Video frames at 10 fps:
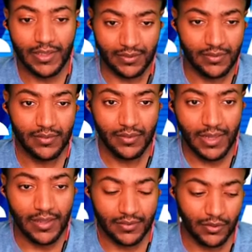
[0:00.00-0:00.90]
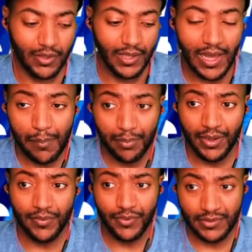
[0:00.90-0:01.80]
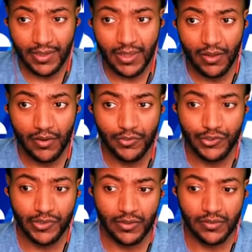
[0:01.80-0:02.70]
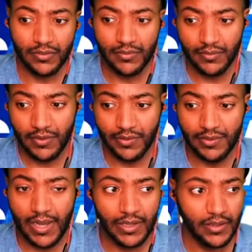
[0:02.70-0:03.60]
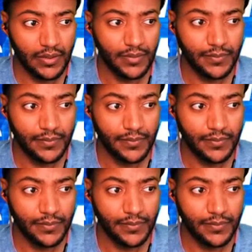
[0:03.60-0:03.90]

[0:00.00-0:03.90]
yes, yeah. So he got booked for taking off his shirt. Exactly.